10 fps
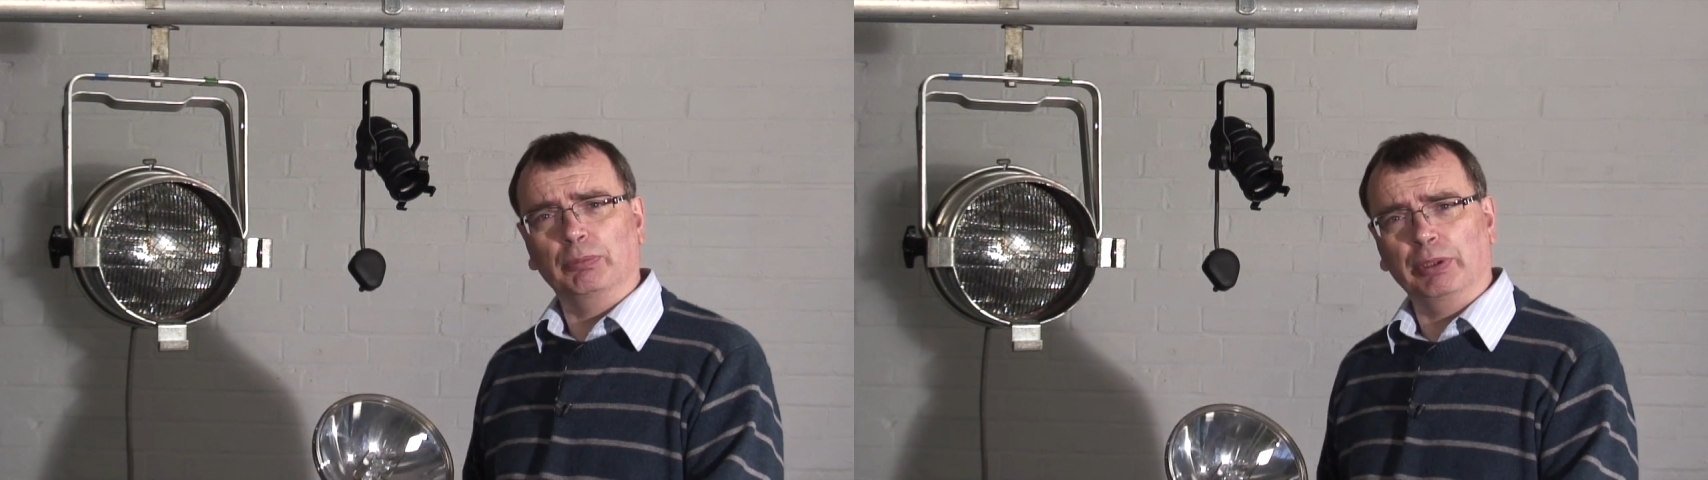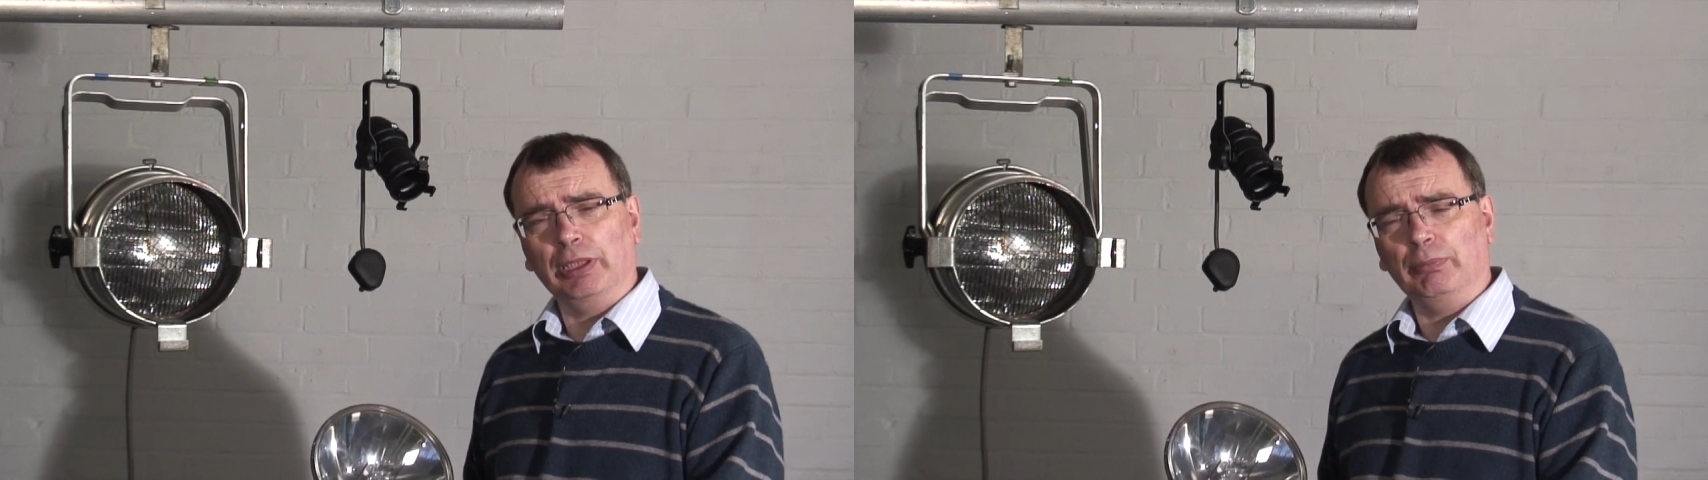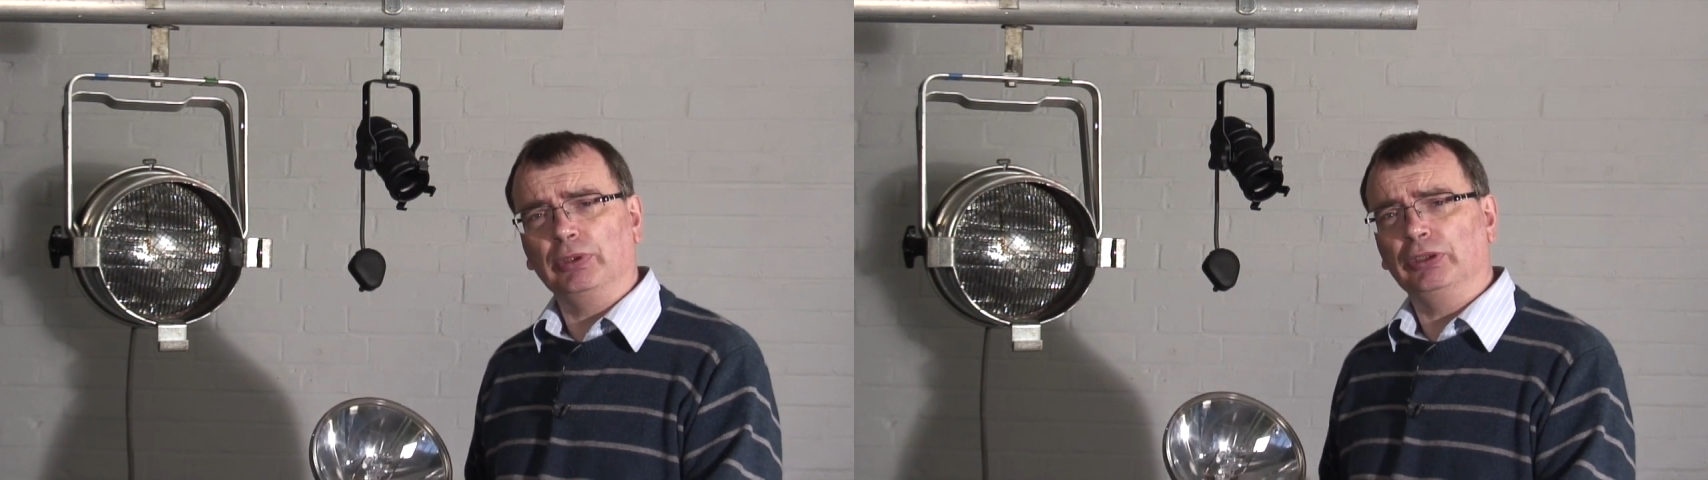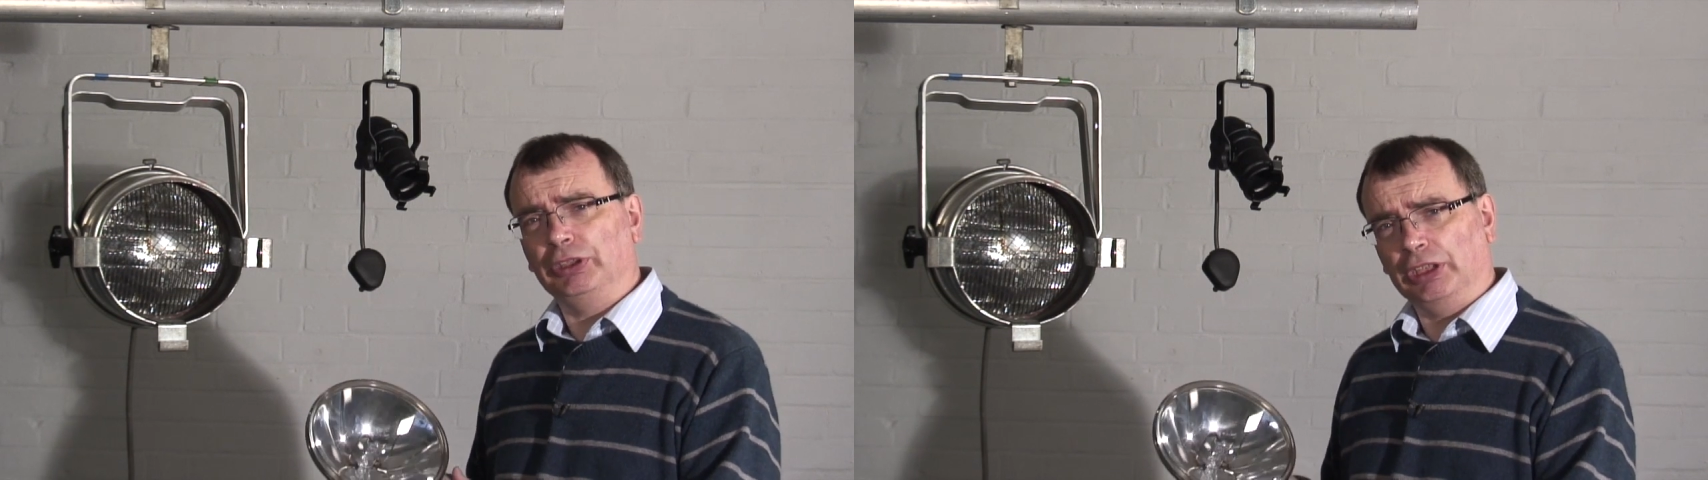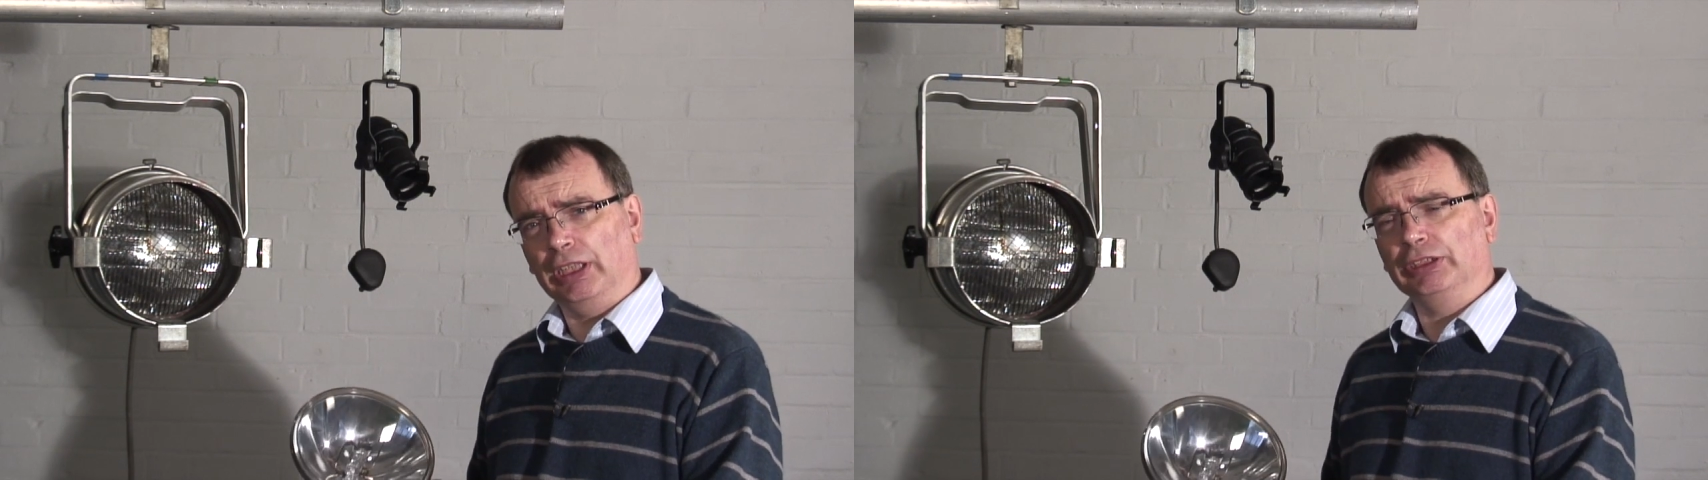beam, you
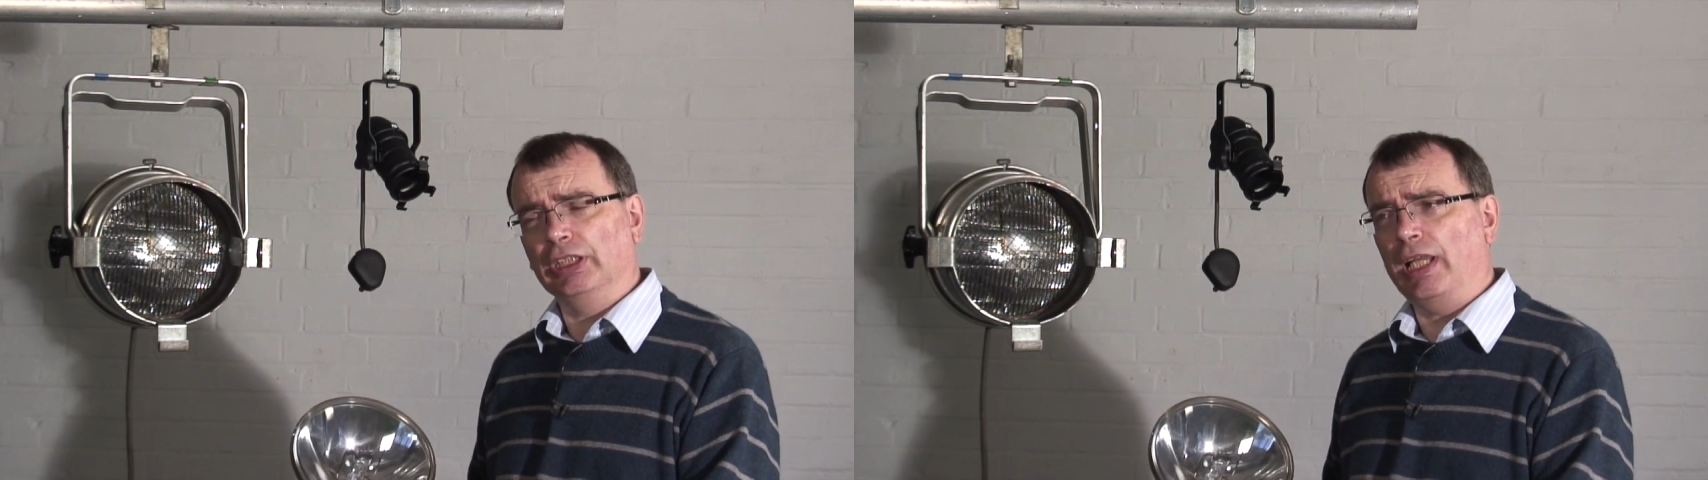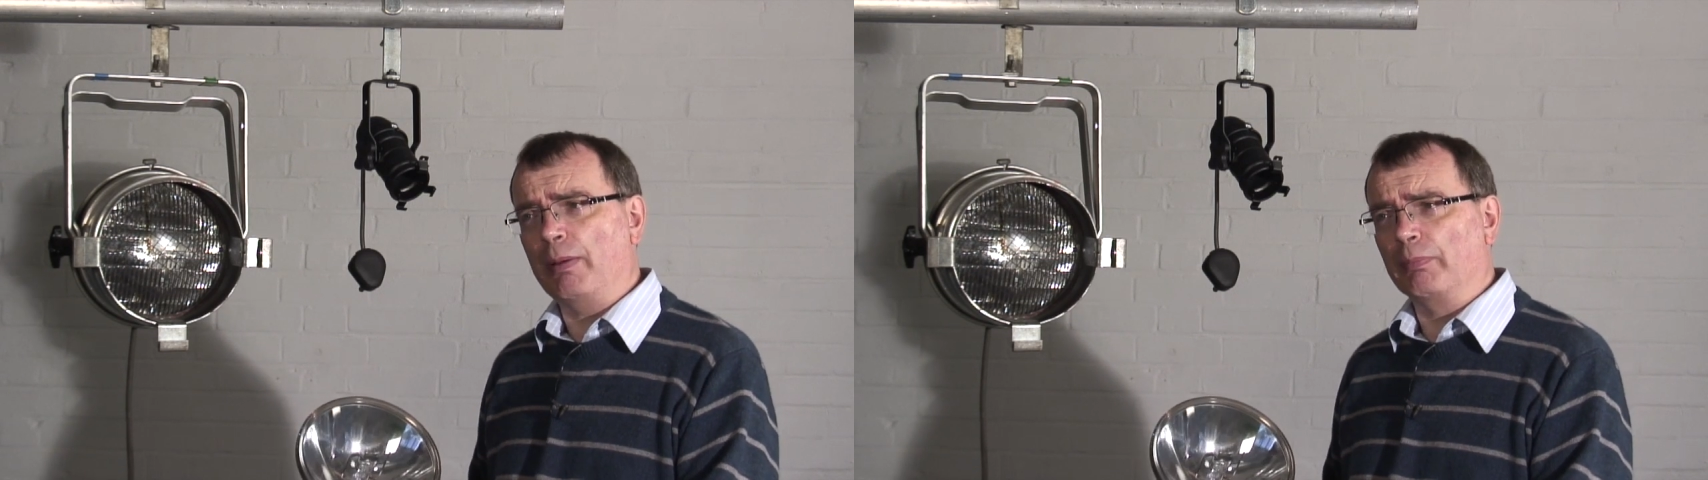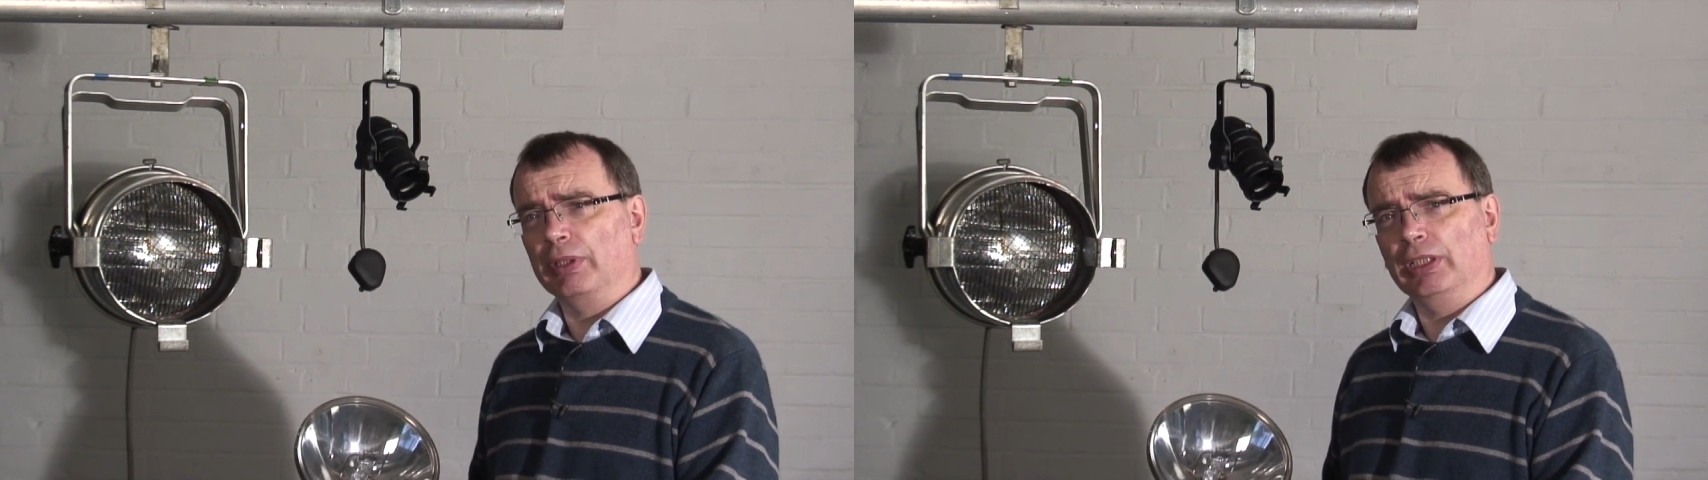change the lamp.